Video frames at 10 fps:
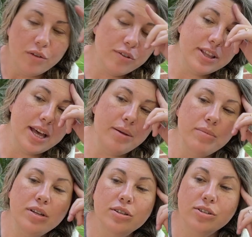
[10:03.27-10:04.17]
for
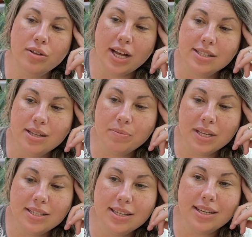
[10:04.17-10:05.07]
them. So that's
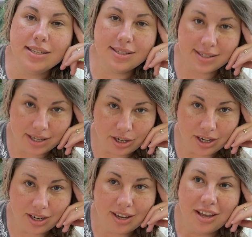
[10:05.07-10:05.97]
something to
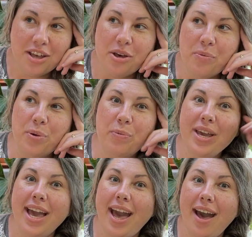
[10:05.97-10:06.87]
consider. When
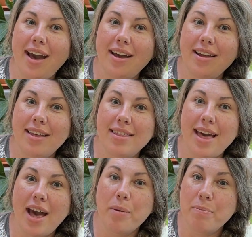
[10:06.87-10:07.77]
we had
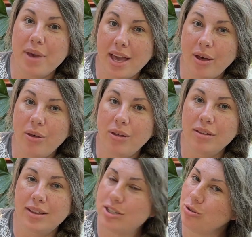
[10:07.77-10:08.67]
that male,
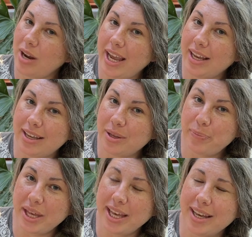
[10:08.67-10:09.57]
the Drake
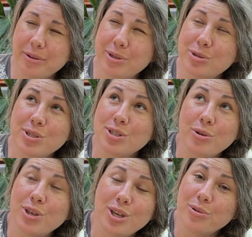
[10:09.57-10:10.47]
Ping, which was
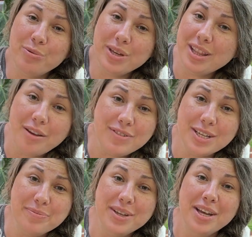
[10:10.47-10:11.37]
so cute and we loved
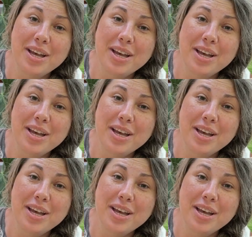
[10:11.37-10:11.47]
him,